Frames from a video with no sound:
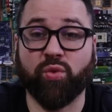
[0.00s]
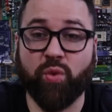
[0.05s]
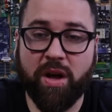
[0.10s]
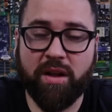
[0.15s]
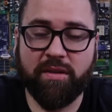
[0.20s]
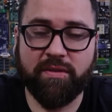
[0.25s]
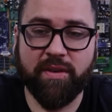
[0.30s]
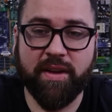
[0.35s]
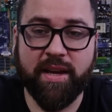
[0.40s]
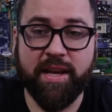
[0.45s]

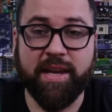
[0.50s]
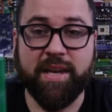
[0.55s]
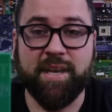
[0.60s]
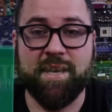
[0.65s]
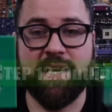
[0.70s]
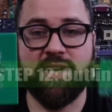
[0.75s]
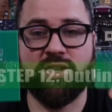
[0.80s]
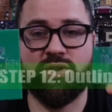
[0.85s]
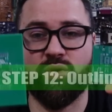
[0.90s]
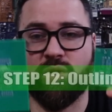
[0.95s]
12
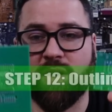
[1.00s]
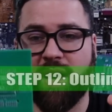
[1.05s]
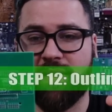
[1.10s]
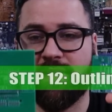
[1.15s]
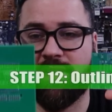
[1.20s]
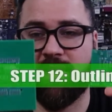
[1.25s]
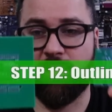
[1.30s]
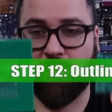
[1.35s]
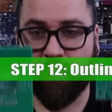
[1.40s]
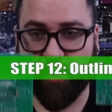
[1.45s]
is to
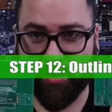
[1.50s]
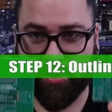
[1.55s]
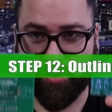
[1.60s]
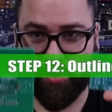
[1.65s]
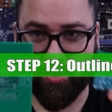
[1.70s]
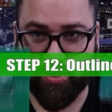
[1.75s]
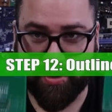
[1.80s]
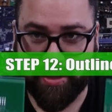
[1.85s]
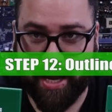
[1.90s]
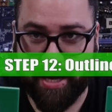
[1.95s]
cut the board
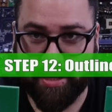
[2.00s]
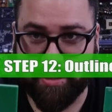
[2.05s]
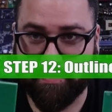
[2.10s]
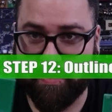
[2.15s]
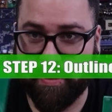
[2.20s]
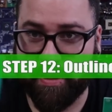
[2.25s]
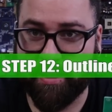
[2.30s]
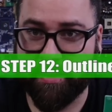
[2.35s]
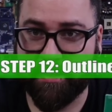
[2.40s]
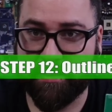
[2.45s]
to size,
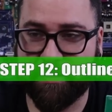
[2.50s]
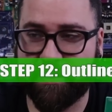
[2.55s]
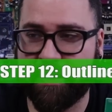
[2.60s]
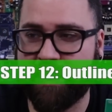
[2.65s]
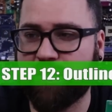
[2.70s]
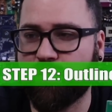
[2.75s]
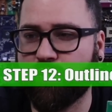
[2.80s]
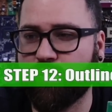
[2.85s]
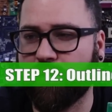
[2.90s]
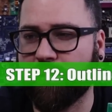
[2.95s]
because
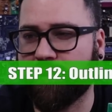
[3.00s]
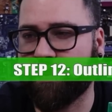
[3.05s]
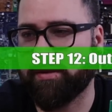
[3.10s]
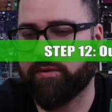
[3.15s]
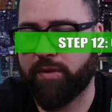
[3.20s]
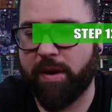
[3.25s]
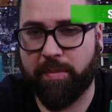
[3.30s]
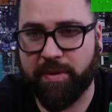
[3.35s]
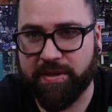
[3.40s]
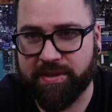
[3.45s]
this
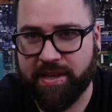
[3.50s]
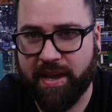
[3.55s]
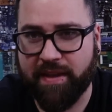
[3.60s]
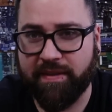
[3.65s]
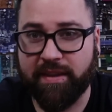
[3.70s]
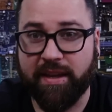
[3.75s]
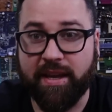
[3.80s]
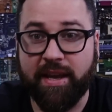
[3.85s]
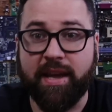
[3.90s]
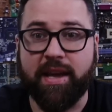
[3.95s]
would
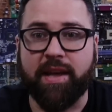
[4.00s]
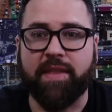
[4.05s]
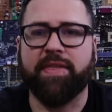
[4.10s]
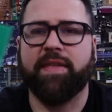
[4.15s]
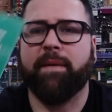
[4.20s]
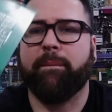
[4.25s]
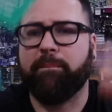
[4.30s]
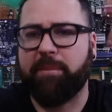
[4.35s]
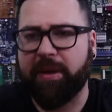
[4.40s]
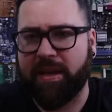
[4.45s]
represent
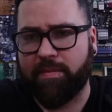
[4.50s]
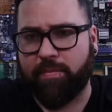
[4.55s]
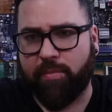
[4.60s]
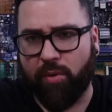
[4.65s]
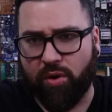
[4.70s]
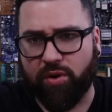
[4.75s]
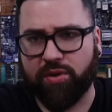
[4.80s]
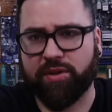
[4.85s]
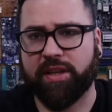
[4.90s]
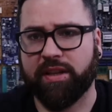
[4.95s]
the big
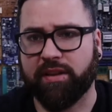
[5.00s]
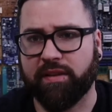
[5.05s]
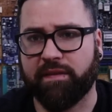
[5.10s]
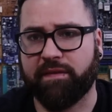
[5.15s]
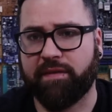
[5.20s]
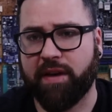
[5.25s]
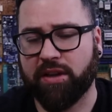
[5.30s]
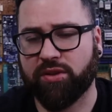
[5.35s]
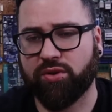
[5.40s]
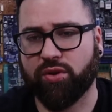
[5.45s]
board in the
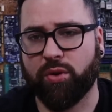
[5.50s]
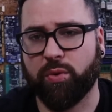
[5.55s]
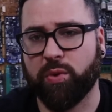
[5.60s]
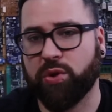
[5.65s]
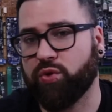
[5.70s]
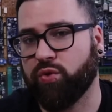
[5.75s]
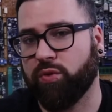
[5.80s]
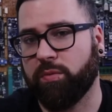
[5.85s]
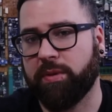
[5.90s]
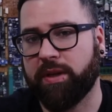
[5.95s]
factory,
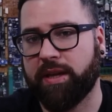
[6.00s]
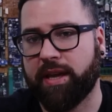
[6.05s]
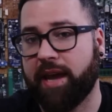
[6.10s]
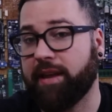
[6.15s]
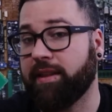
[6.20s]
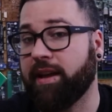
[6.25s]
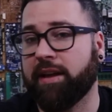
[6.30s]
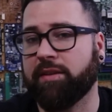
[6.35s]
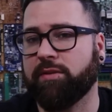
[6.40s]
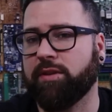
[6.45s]
which will be
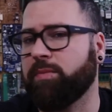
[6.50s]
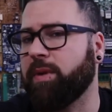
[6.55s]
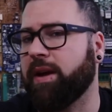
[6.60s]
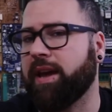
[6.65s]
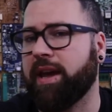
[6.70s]
800